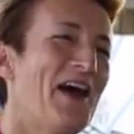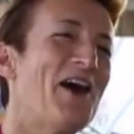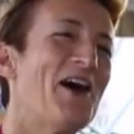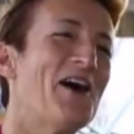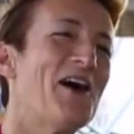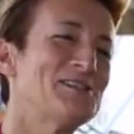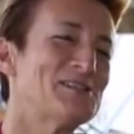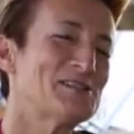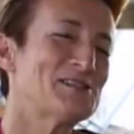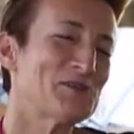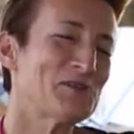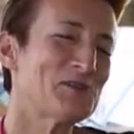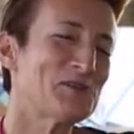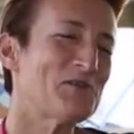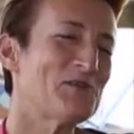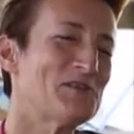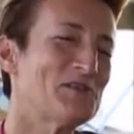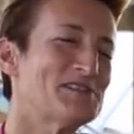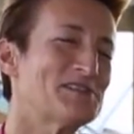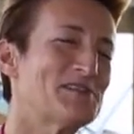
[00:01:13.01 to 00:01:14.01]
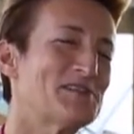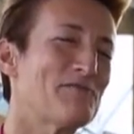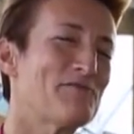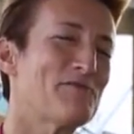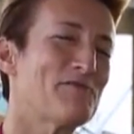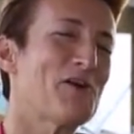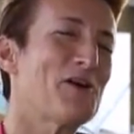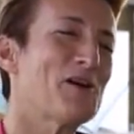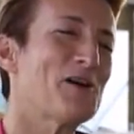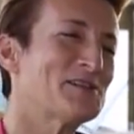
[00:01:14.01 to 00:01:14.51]
iStock was the
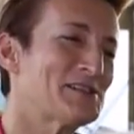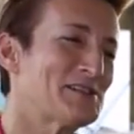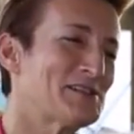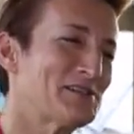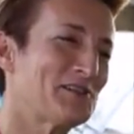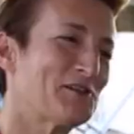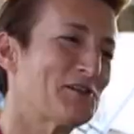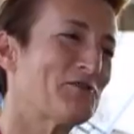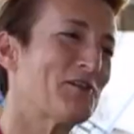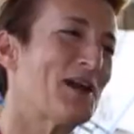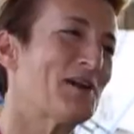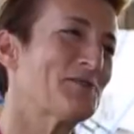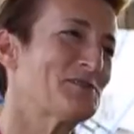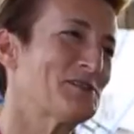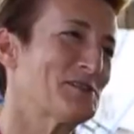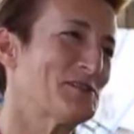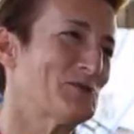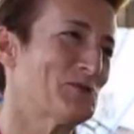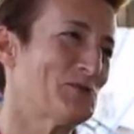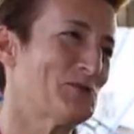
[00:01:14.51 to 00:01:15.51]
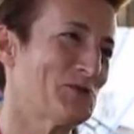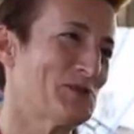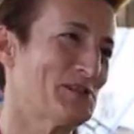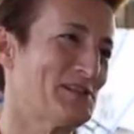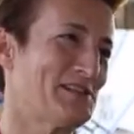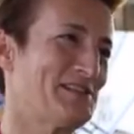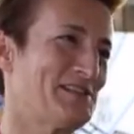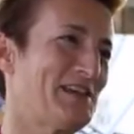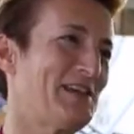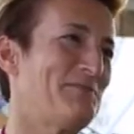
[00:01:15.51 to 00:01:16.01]
first
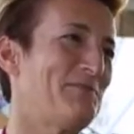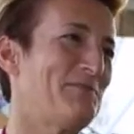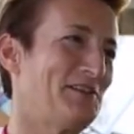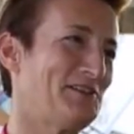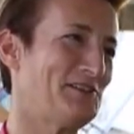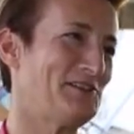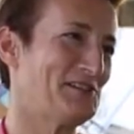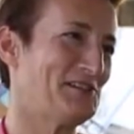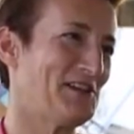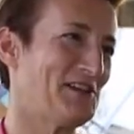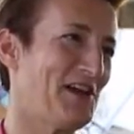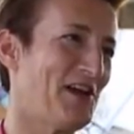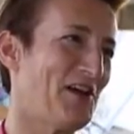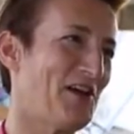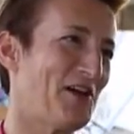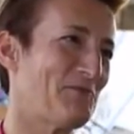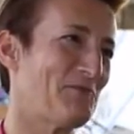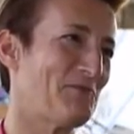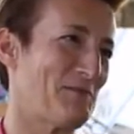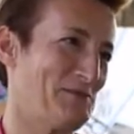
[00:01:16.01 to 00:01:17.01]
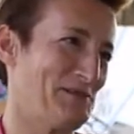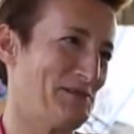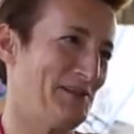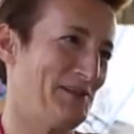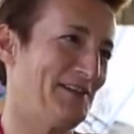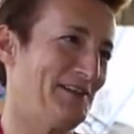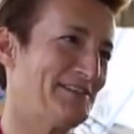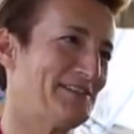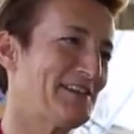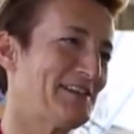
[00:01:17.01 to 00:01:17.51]
crowdsourced image
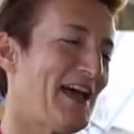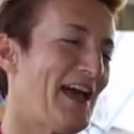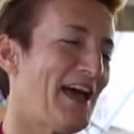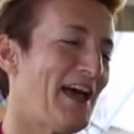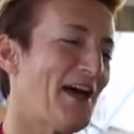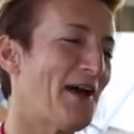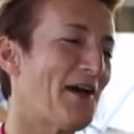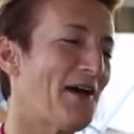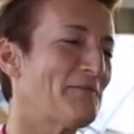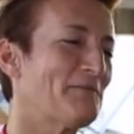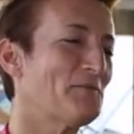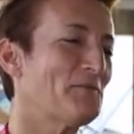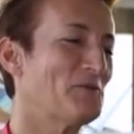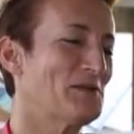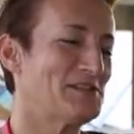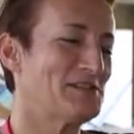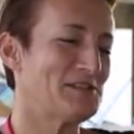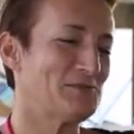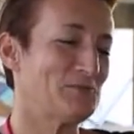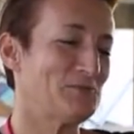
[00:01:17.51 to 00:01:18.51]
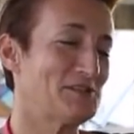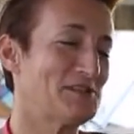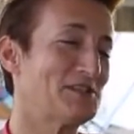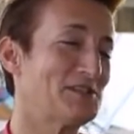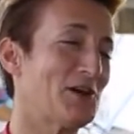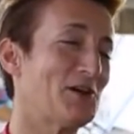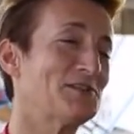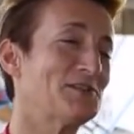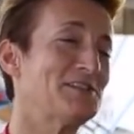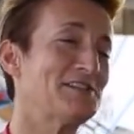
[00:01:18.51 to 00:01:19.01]
website, which was
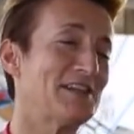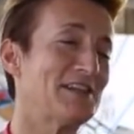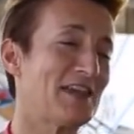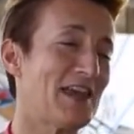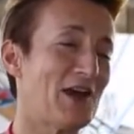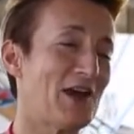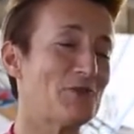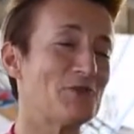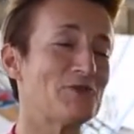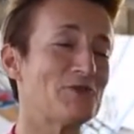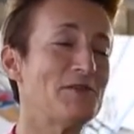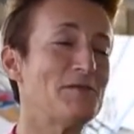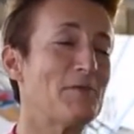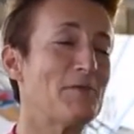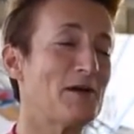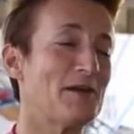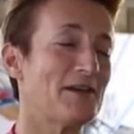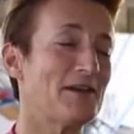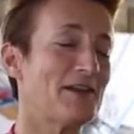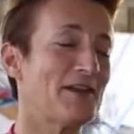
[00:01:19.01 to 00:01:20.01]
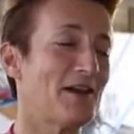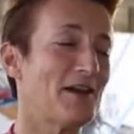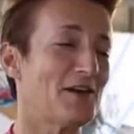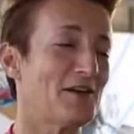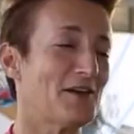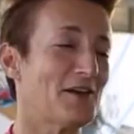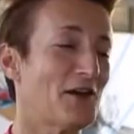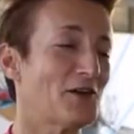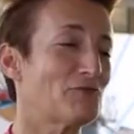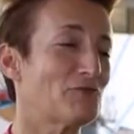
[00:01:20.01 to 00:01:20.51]
started in Calgary by
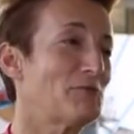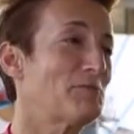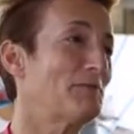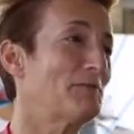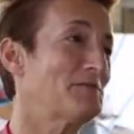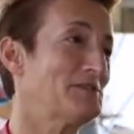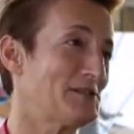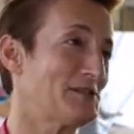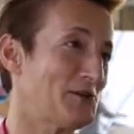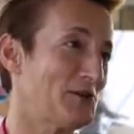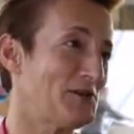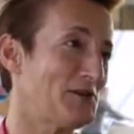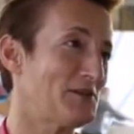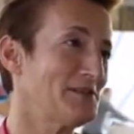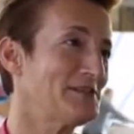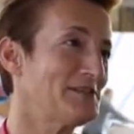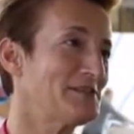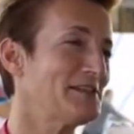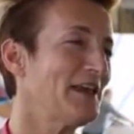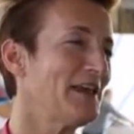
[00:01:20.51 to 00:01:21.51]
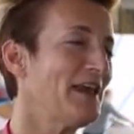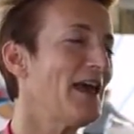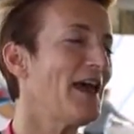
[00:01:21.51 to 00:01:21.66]
a group of designers